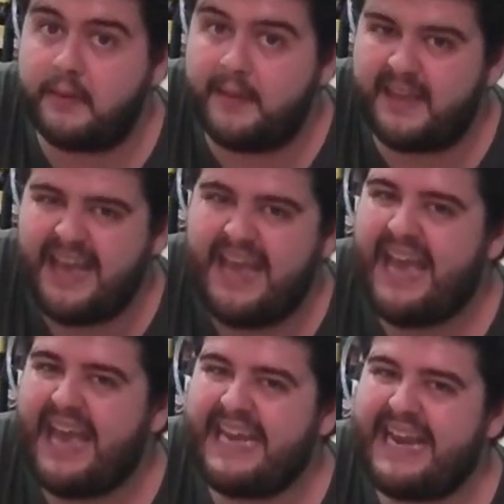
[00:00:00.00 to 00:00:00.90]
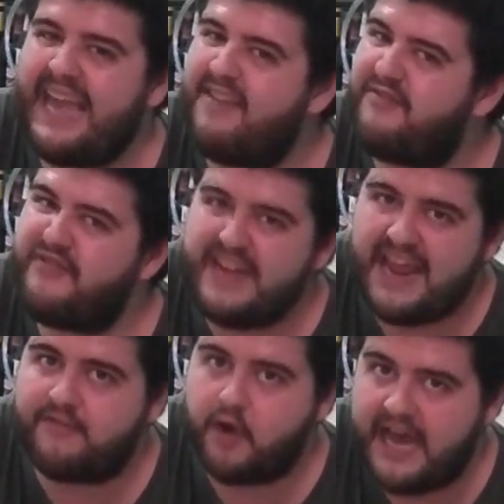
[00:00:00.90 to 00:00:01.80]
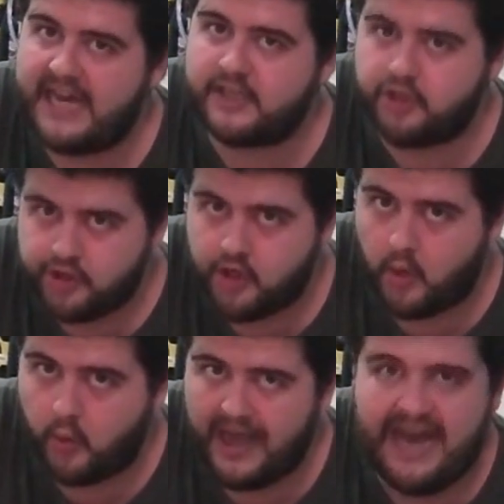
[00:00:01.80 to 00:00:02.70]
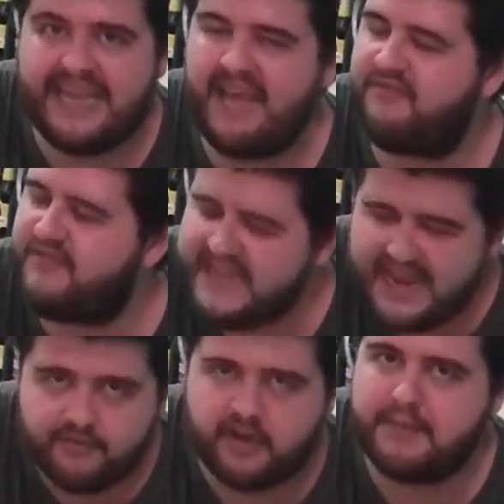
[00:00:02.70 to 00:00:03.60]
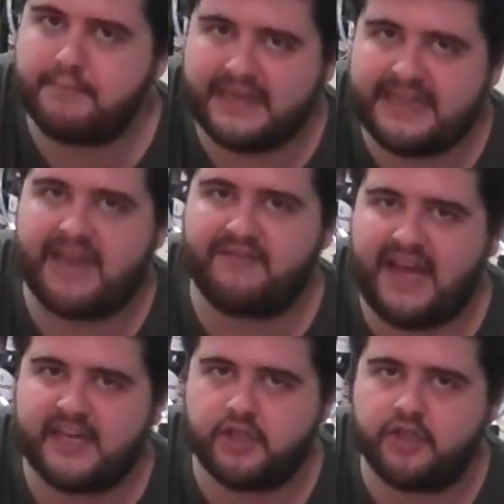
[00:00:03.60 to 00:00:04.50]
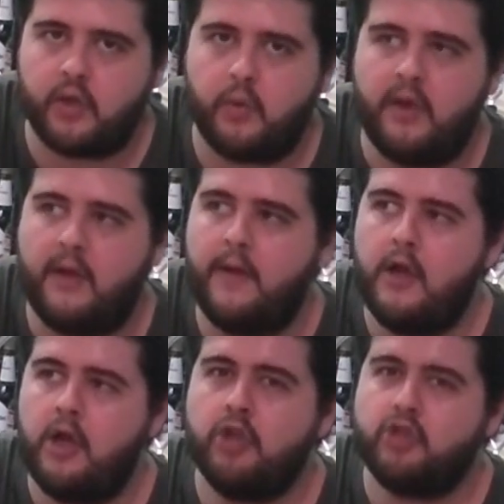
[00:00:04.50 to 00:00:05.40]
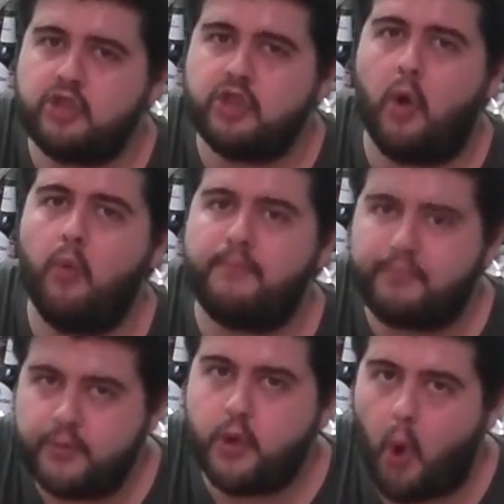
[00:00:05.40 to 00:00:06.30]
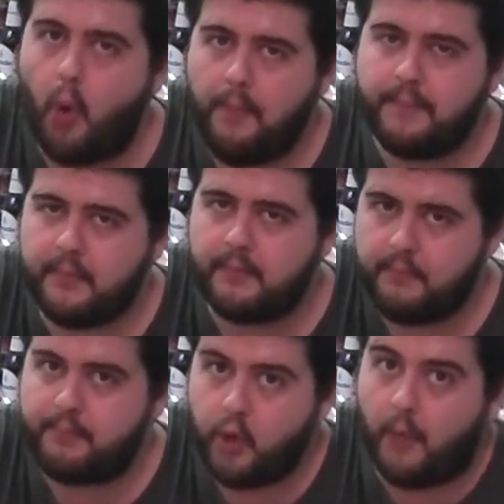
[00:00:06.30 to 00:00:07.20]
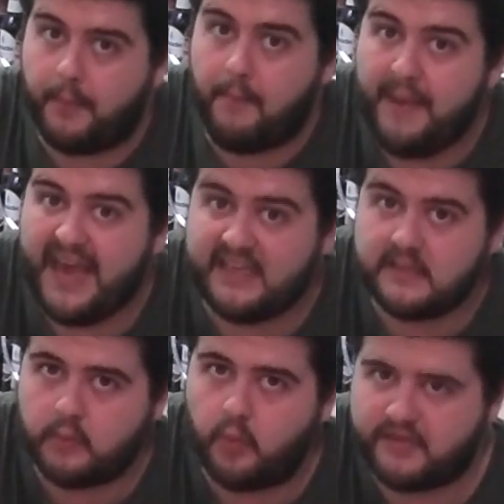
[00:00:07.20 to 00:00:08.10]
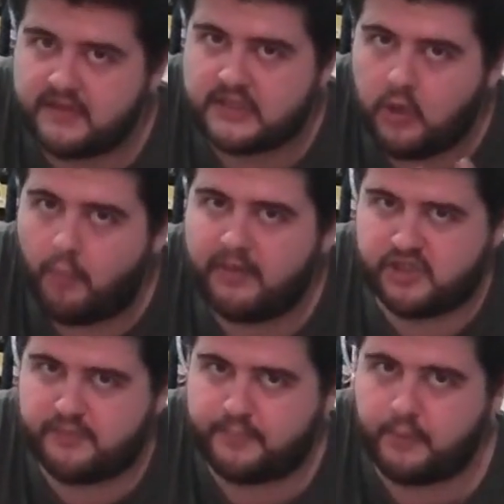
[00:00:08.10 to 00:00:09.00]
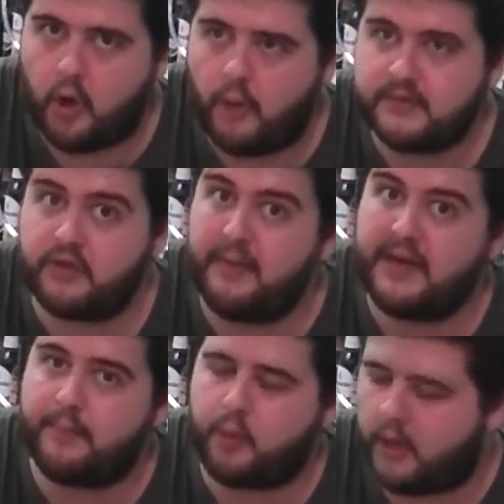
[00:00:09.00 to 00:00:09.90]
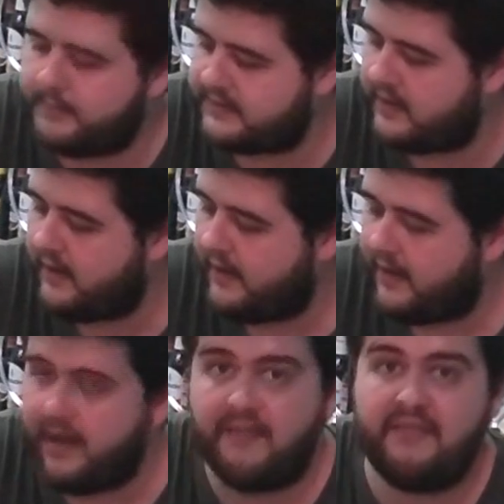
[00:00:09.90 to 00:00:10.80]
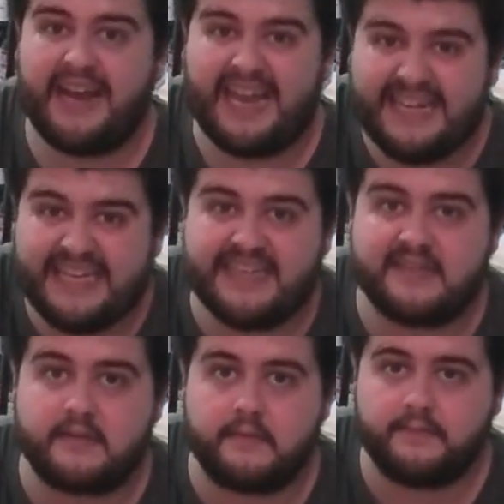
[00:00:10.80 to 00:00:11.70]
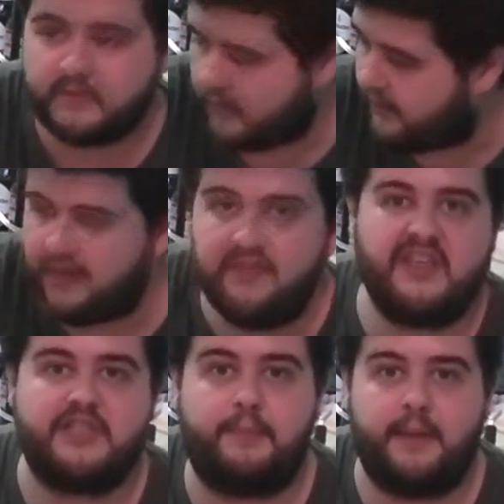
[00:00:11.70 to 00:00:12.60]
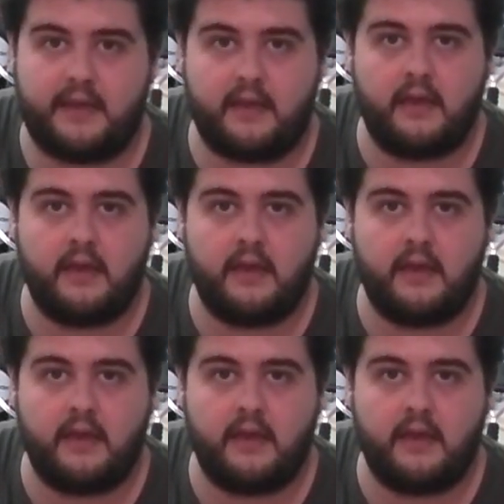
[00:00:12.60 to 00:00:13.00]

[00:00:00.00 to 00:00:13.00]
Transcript: big, and I've never had a show, I have never in my life had a show so prop-based, with so much props, so many props, that I needed something this big.